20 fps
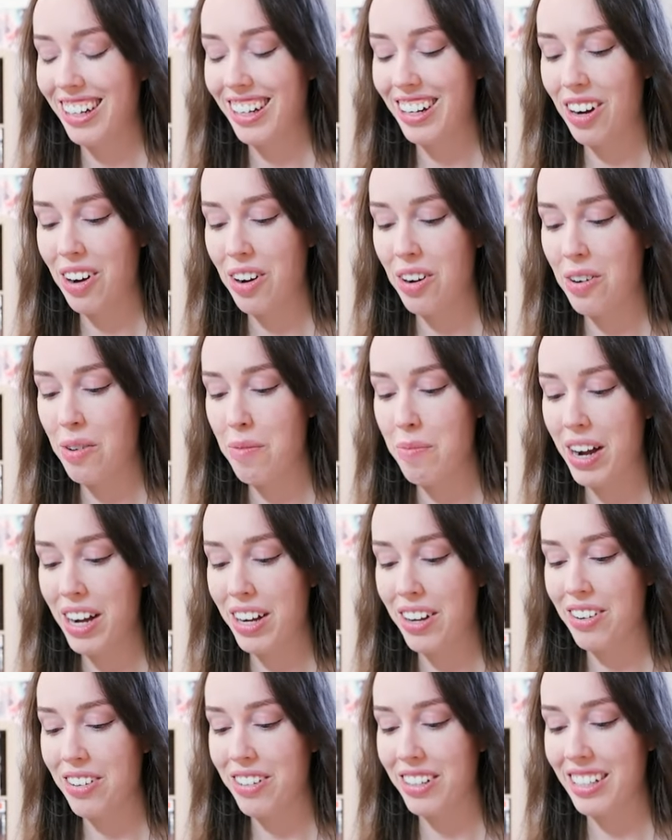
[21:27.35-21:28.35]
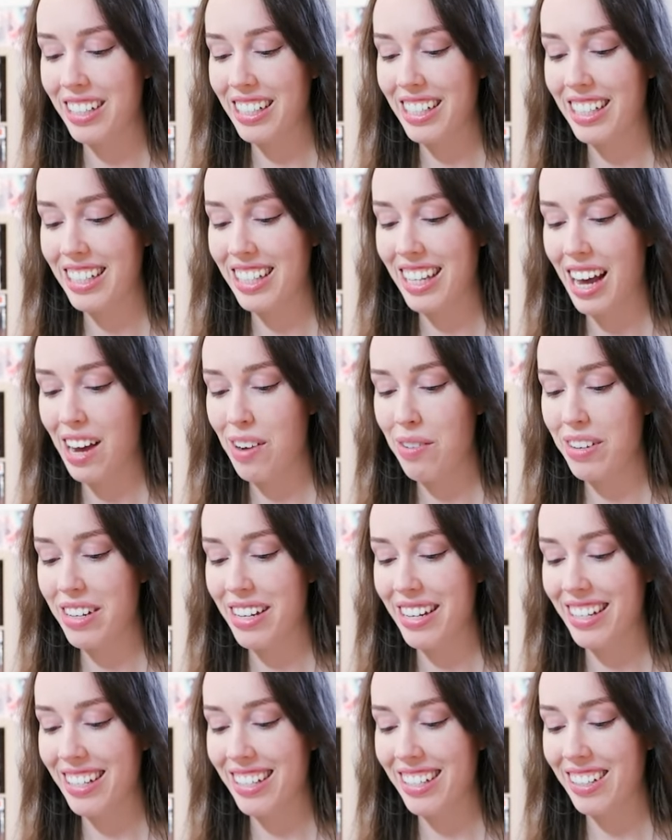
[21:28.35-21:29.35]
Oh my goodness, that
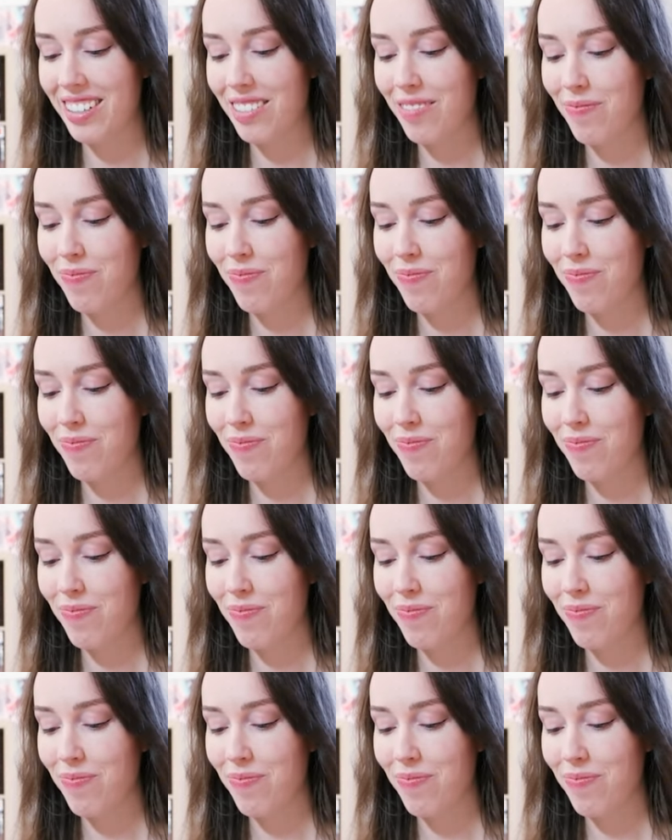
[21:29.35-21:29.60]
was...